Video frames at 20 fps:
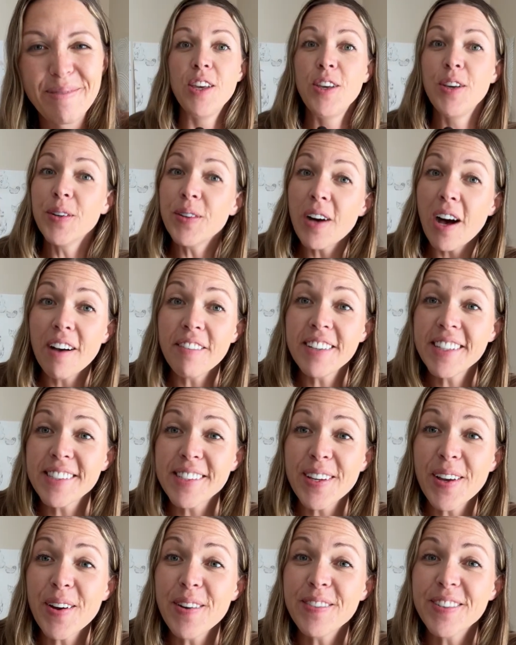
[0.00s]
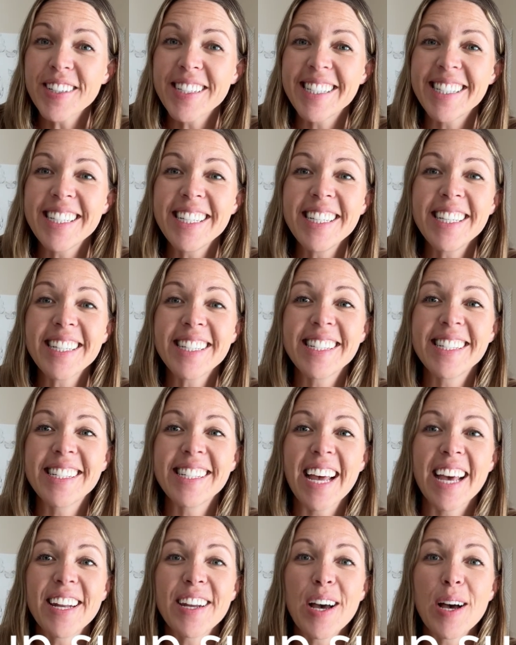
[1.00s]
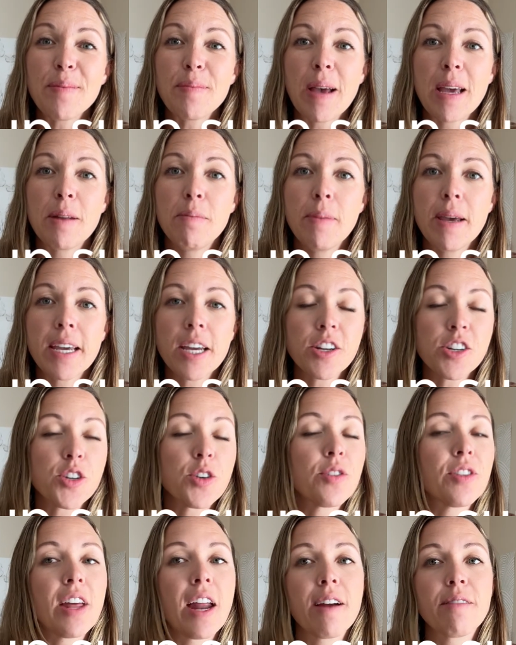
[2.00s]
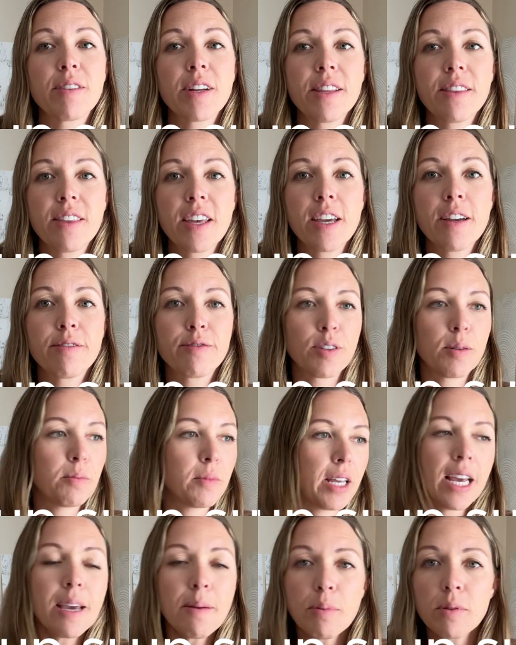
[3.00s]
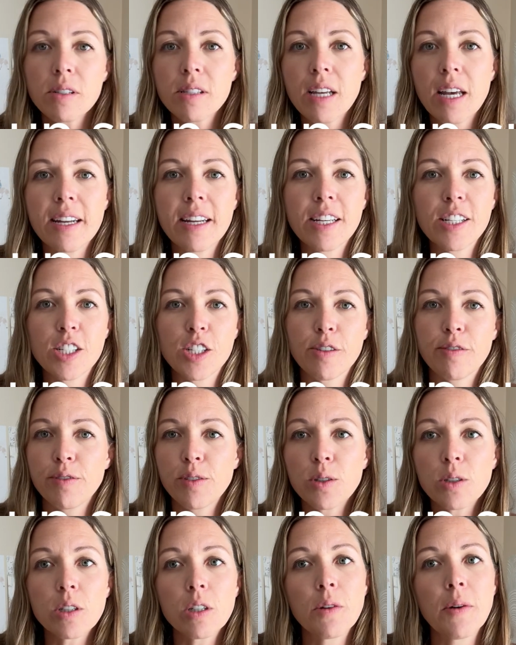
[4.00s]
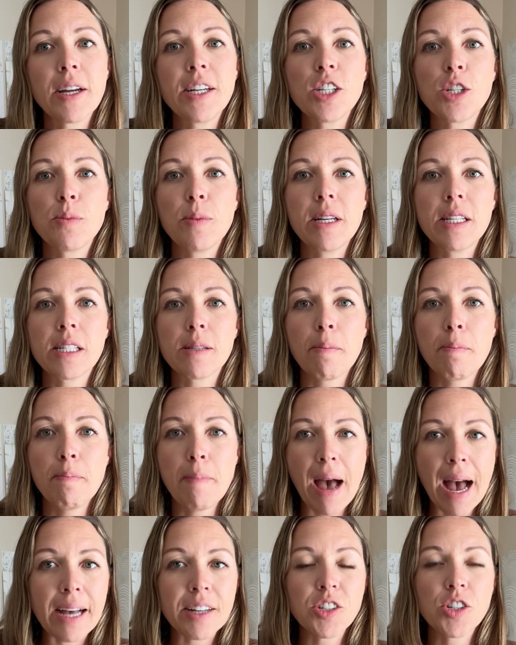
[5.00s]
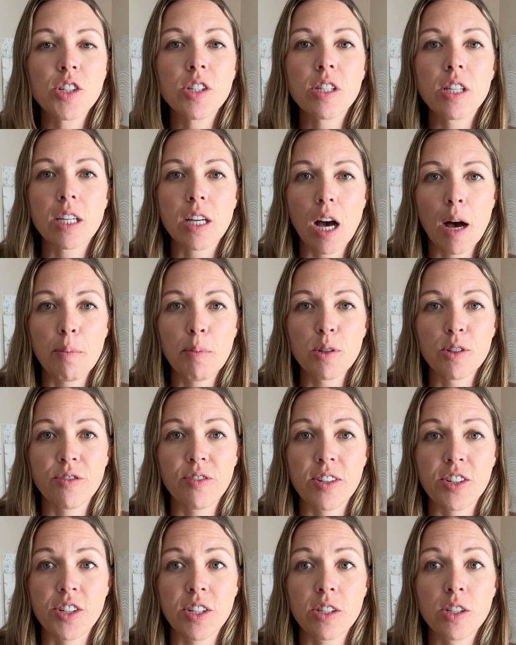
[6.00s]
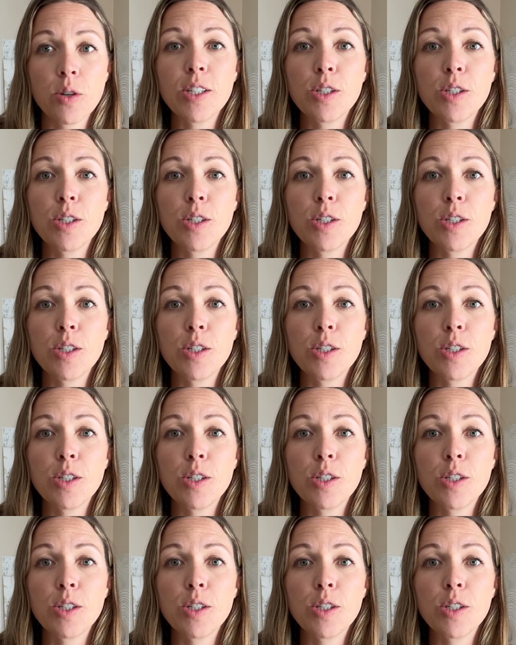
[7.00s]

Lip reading: You'll obviously oversee setup and making sure that everything from table settings to floral arrangements matches the couple's visions.